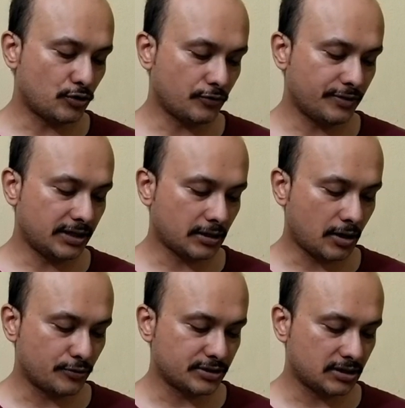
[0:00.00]
Well, don't
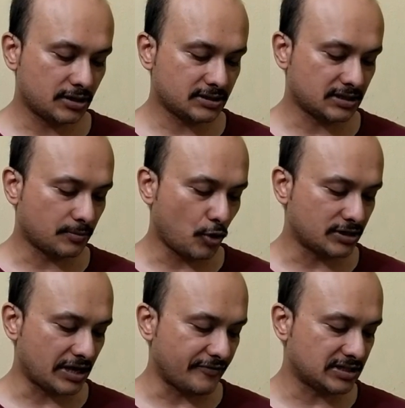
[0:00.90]
wait around here,
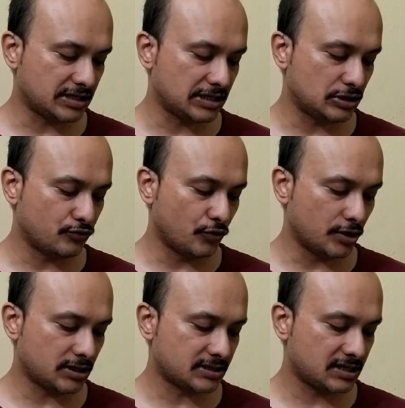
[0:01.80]
said the boy savagely.
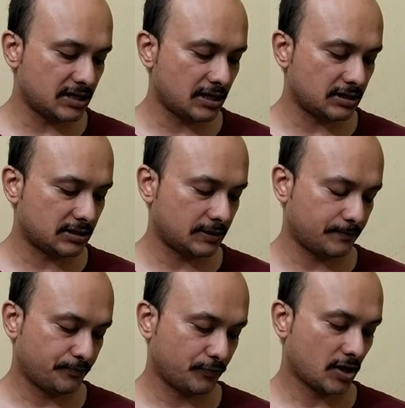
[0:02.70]
You won't see
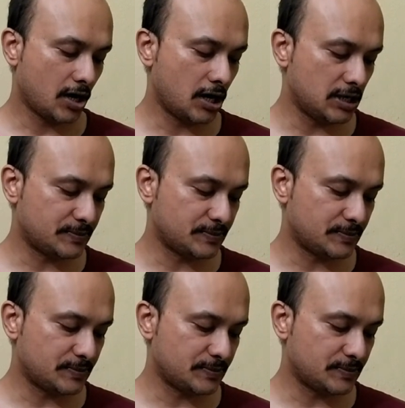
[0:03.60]
anything.